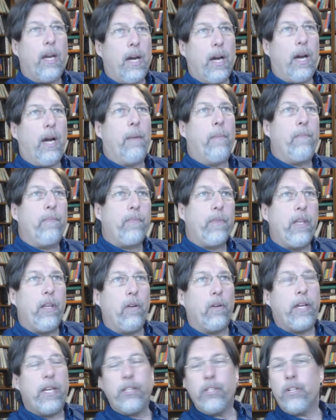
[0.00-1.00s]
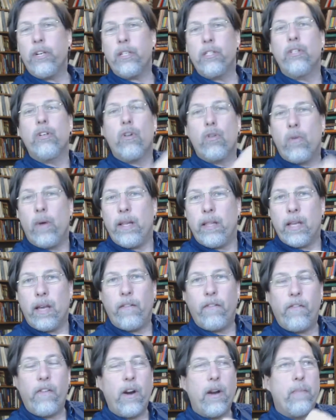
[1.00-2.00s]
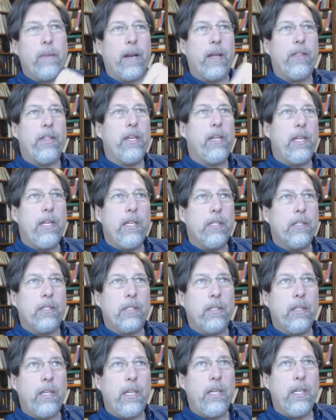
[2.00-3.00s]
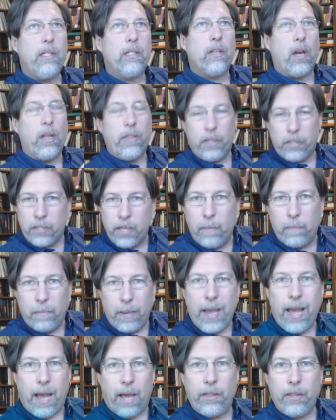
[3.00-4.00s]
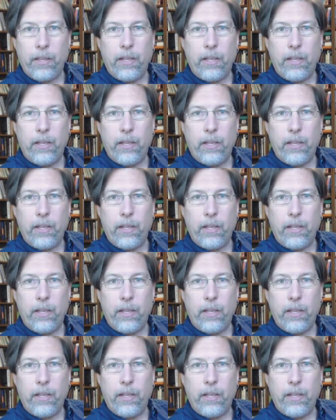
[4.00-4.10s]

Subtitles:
Kitcher doesn't go quite that far, but I think he's on the same path.